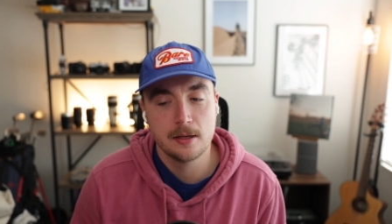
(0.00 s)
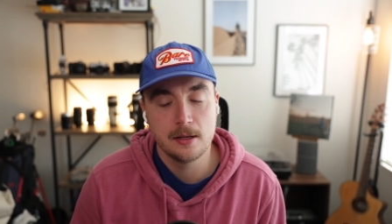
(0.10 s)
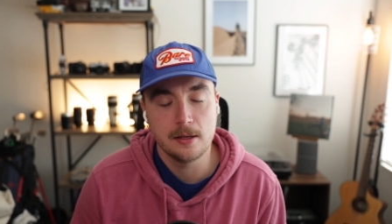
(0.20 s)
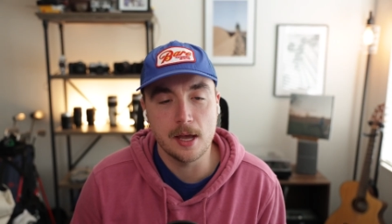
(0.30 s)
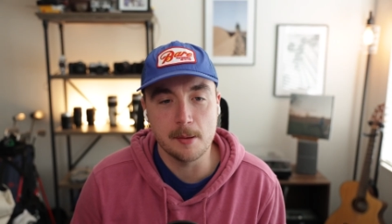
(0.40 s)

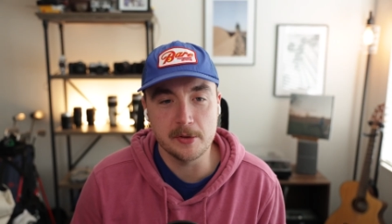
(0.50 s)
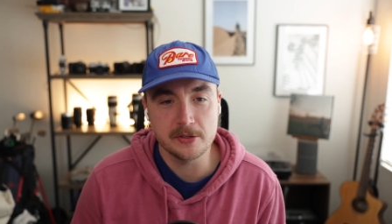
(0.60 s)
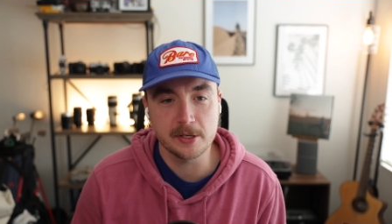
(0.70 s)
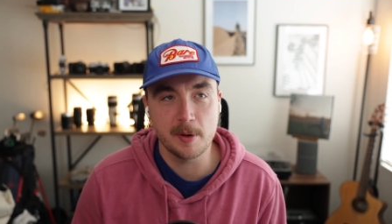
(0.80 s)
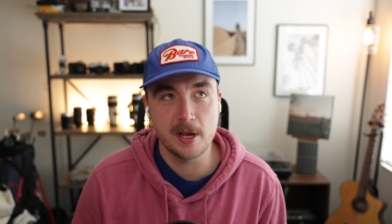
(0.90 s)
Yeah,
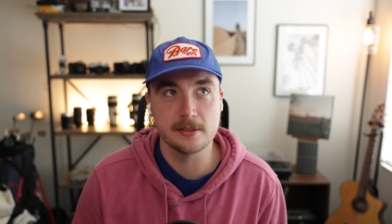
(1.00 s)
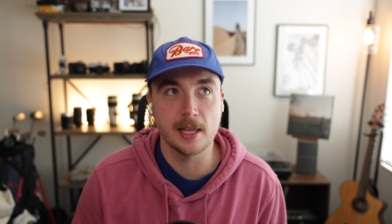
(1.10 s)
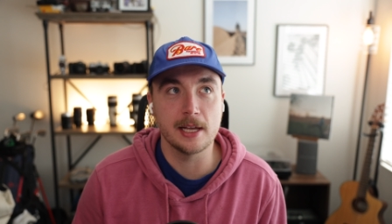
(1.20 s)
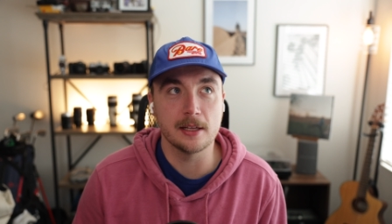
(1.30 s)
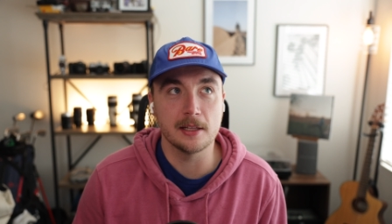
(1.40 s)
MusicBed is
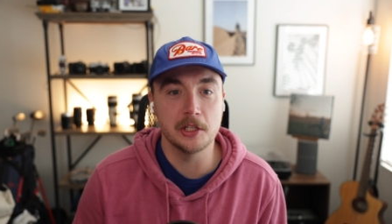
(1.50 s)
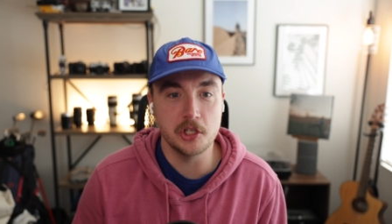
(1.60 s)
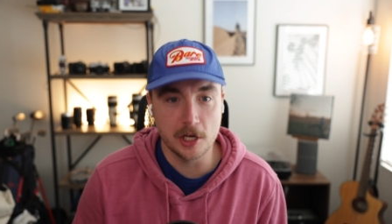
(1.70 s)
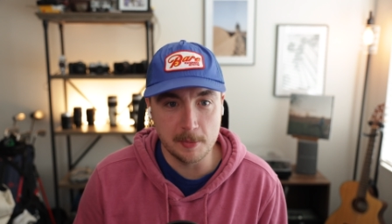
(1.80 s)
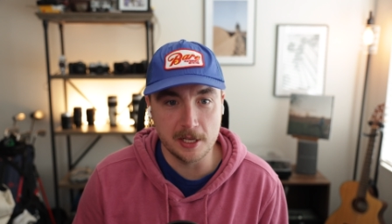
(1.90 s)
like
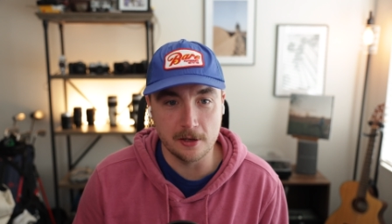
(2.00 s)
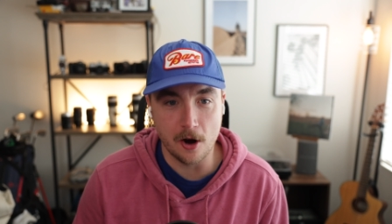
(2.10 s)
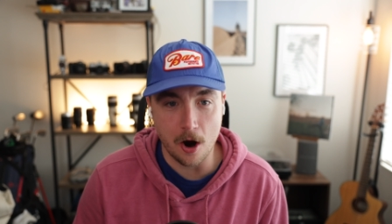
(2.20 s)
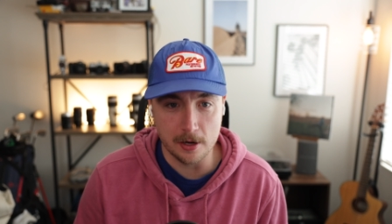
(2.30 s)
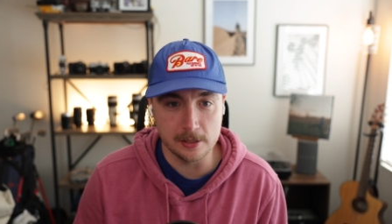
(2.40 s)
legitimate
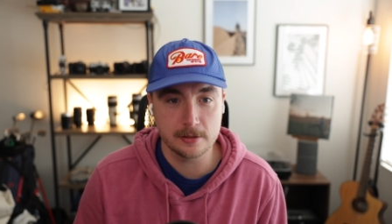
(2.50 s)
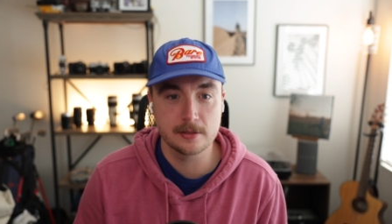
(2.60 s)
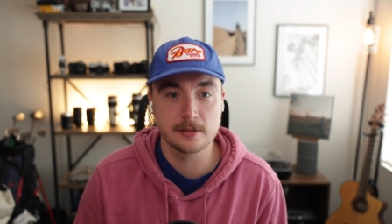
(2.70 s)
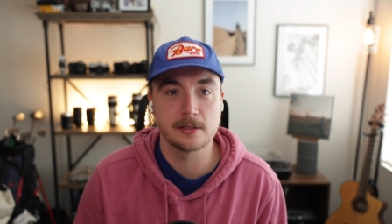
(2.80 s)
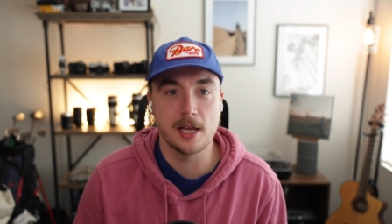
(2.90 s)

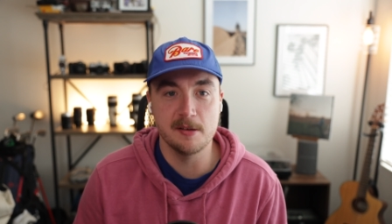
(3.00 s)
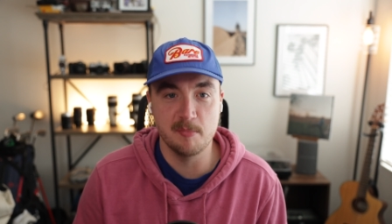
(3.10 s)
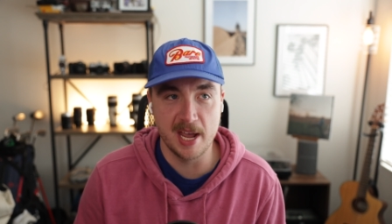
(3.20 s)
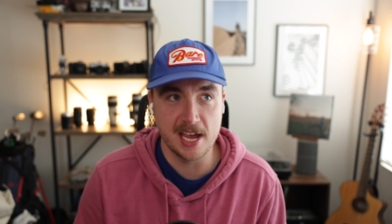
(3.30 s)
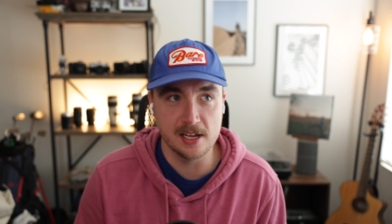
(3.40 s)
artists and
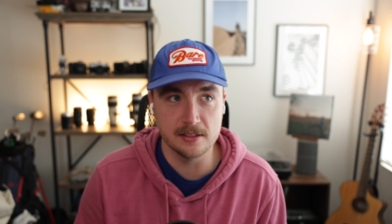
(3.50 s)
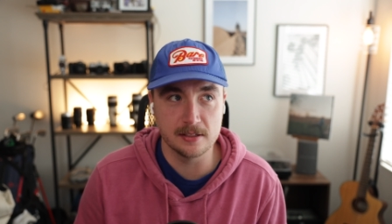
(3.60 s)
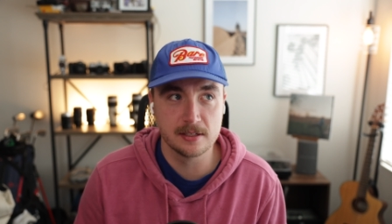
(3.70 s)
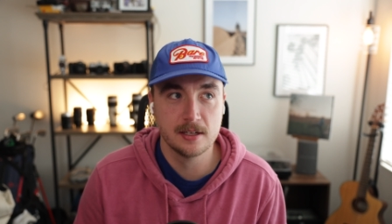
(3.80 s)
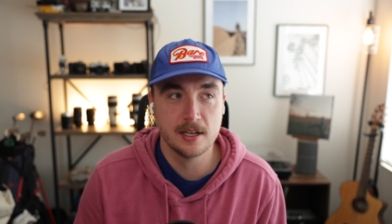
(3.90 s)
bands.